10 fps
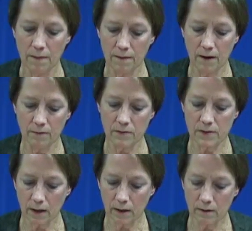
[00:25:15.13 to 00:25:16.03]
And then
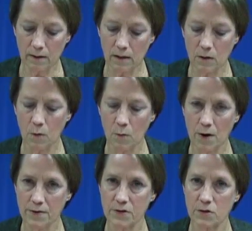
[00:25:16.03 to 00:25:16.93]
secondly, we
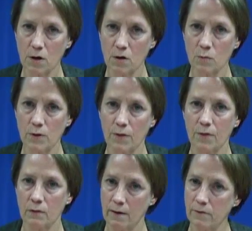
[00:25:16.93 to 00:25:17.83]
want to start
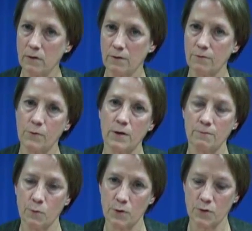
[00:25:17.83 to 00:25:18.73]
with the level of
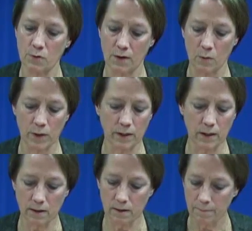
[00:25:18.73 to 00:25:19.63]
reinforcer that we
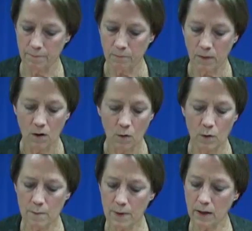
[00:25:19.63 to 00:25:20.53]
need.
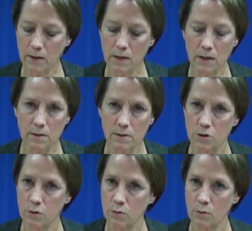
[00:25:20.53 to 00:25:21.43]
We may
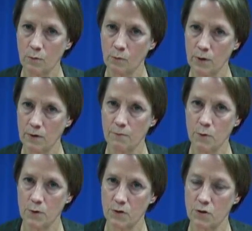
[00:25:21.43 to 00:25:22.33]
need to
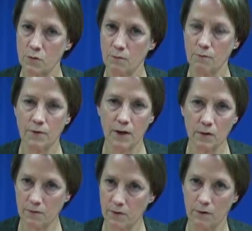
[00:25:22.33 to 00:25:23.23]
reinforce a student
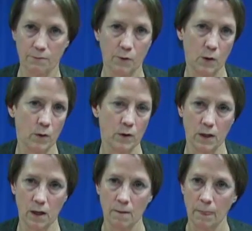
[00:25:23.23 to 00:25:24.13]
very, very
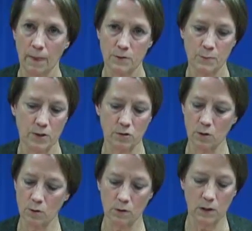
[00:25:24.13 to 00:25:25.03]
frequently,
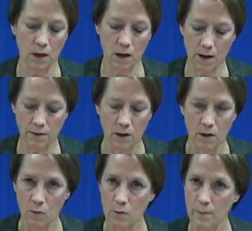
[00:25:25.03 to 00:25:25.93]
especially early on.
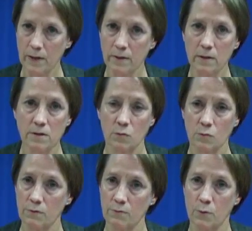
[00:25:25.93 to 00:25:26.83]
We may need
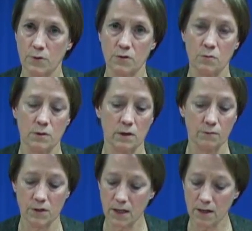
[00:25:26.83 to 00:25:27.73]
to reinforce a student
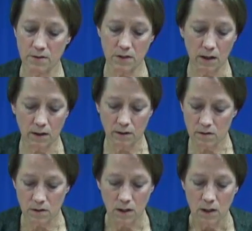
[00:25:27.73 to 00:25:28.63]
every 10
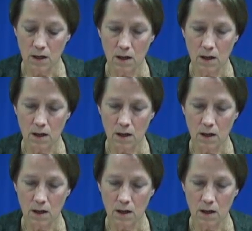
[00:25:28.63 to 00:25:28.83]
seconds.